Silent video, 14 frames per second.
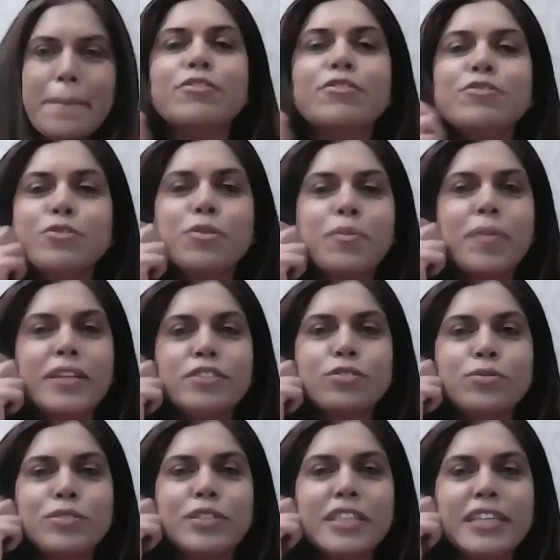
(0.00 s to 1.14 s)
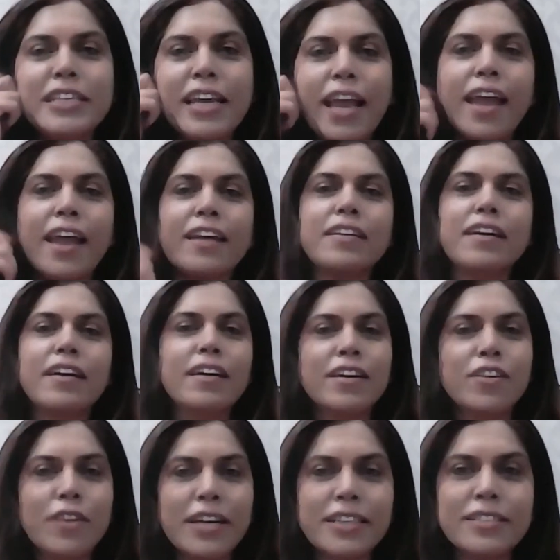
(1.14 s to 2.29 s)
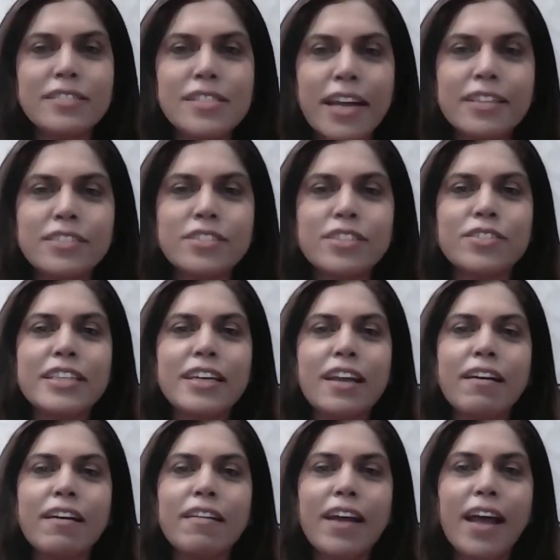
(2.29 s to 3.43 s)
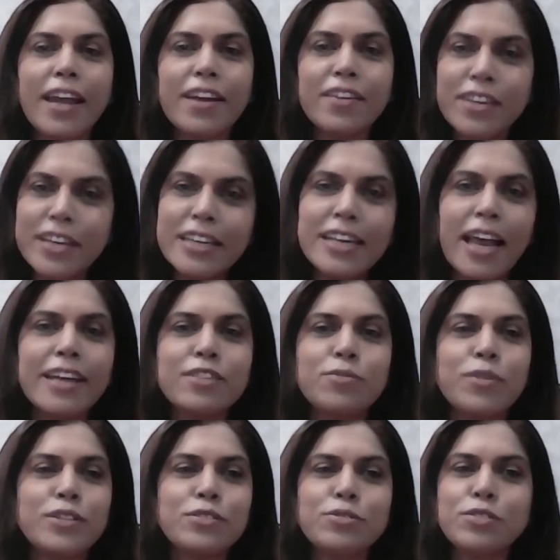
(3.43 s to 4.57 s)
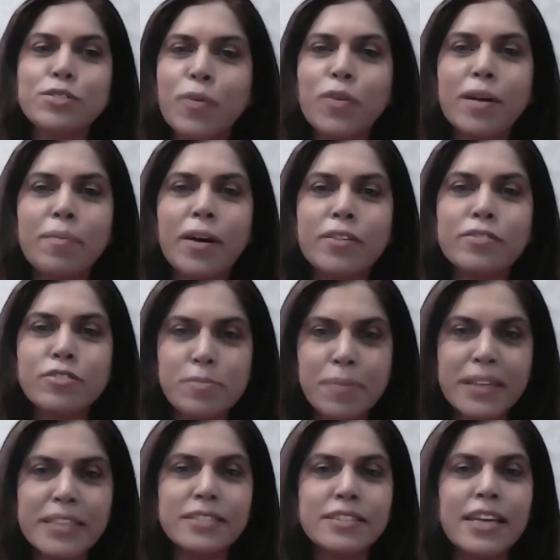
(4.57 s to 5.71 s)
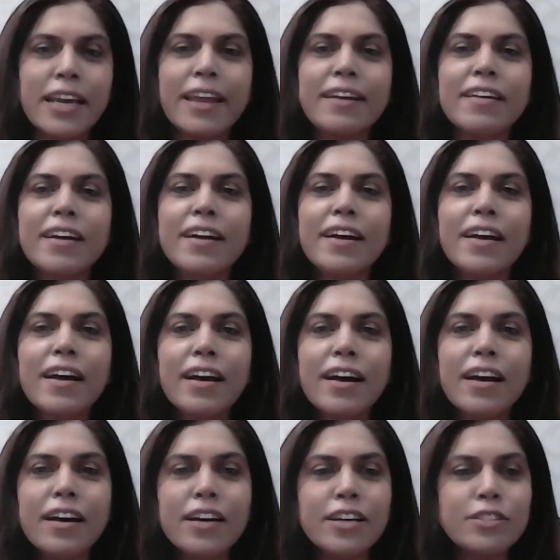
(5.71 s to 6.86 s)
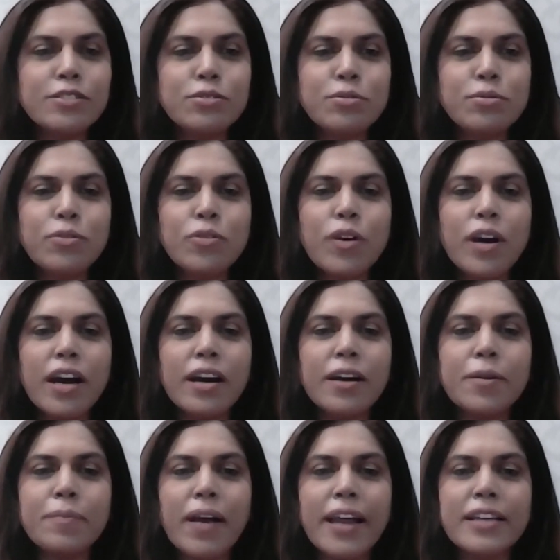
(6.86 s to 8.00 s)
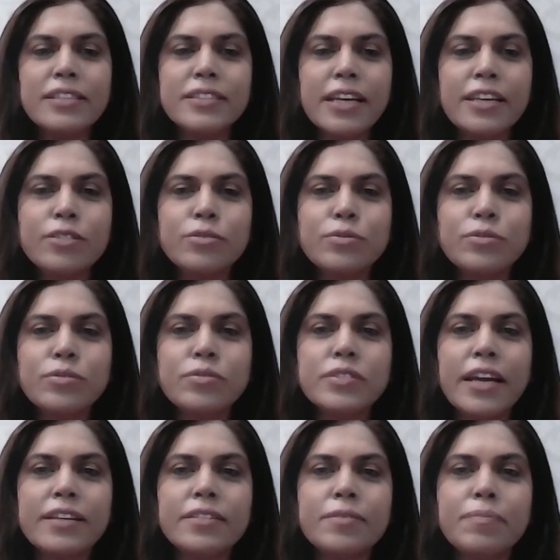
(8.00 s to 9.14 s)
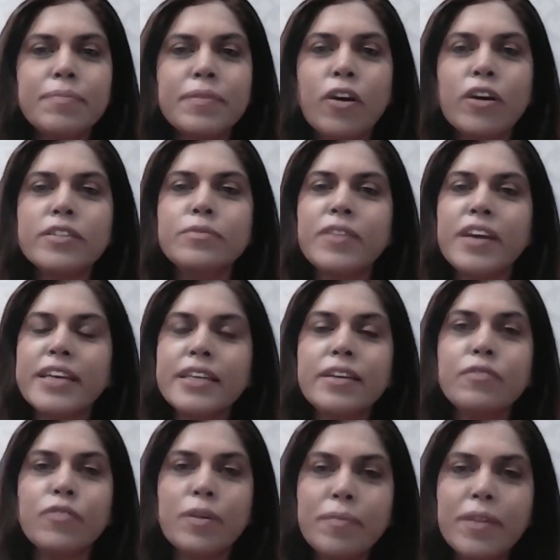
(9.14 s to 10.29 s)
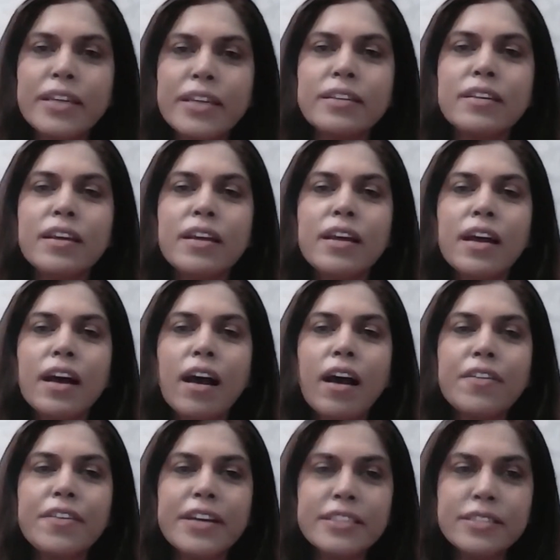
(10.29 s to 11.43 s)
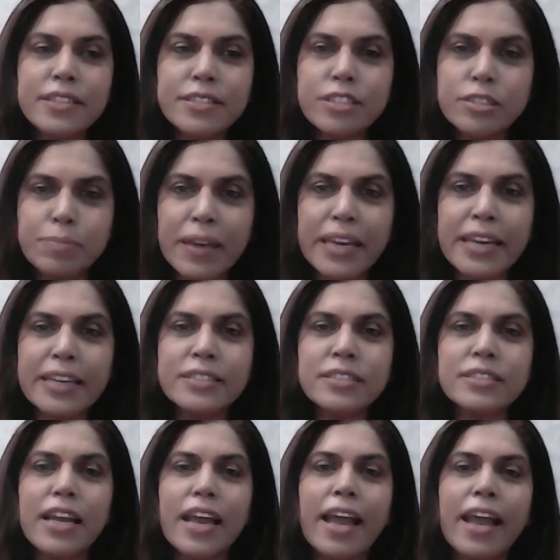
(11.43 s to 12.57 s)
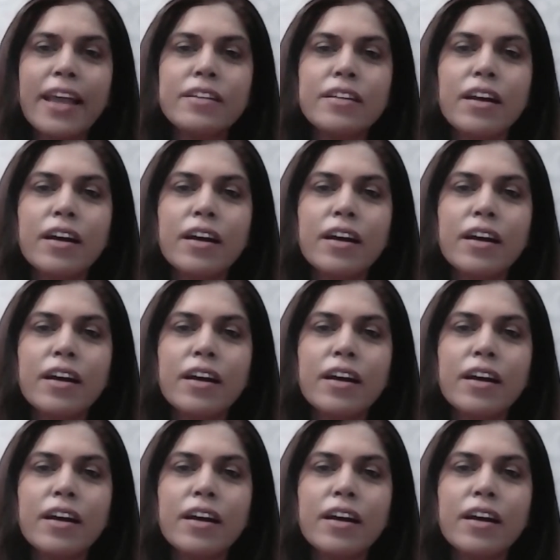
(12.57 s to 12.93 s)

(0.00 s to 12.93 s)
you so much, Soni, and great insights, Serena. I really liked what you spoke about space tech. I'll tell you that not many women are in this space, and